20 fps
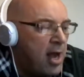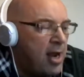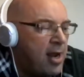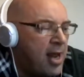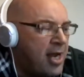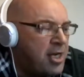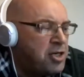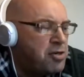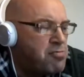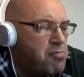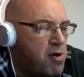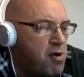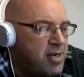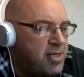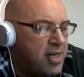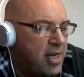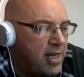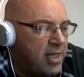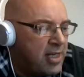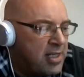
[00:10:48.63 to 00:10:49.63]
Later
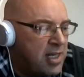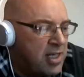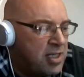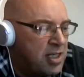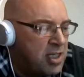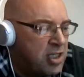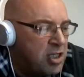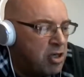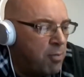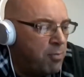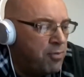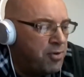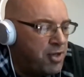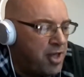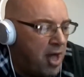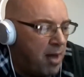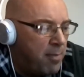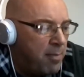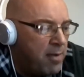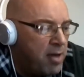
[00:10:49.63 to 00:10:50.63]
writings, such as Tom
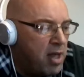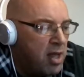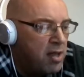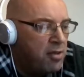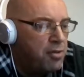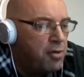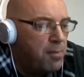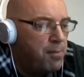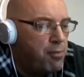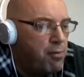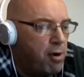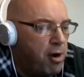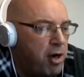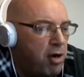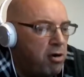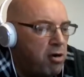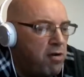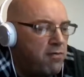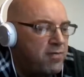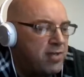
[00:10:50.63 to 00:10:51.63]
Thumb, The
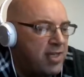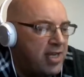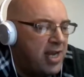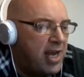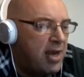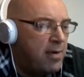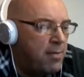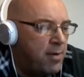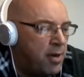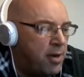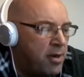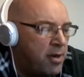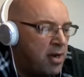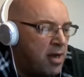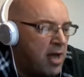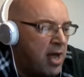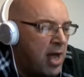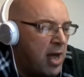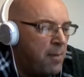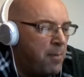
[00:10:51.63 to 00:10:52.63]
Bridal of Tearman,
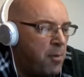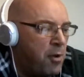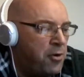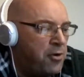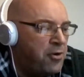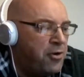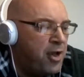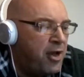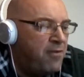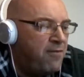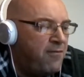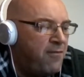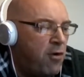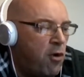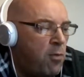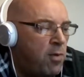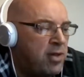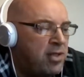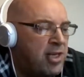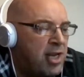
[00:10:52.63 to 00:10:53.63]
and modern-day
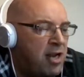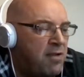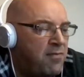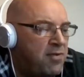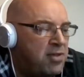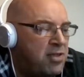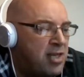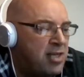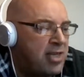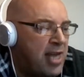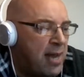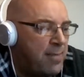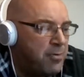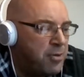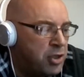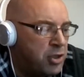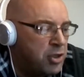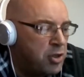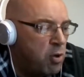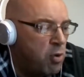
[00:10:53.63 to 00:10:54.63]
film and television
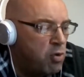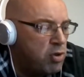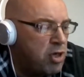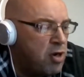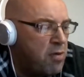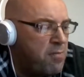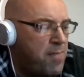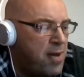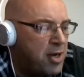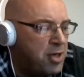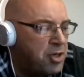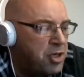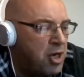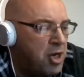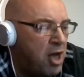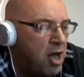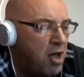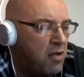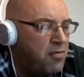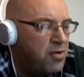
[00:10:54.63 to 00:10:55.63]
adaptations also mention
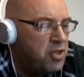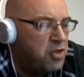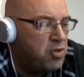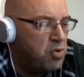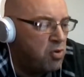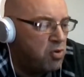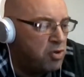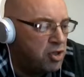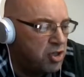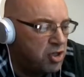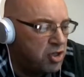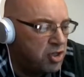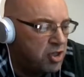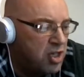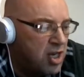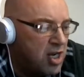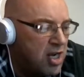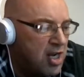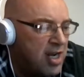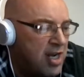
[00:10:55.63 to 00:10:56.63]
Arthur's daughters,
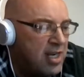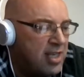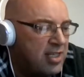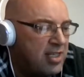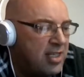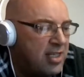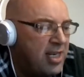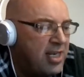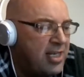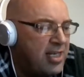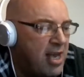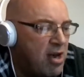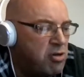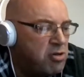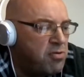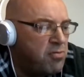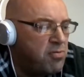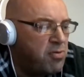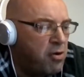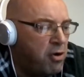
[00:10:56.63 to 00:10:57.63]

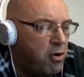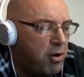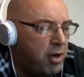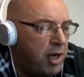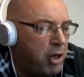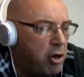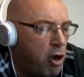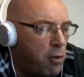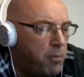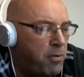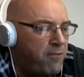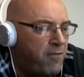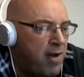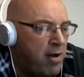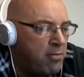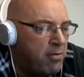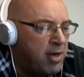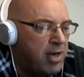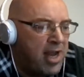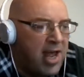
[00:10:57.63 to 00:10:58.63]
details of whom cannot be
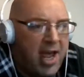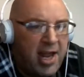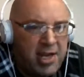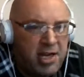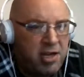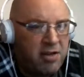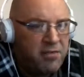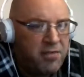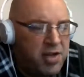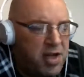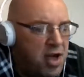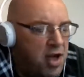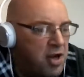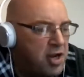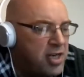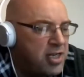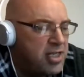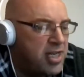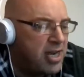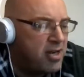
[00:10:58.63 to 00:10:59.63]
found in any of the
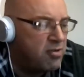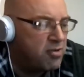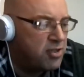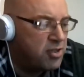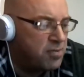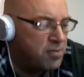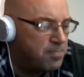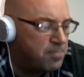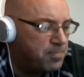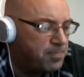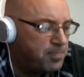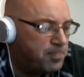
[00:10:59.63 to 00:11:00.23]
earlier tales.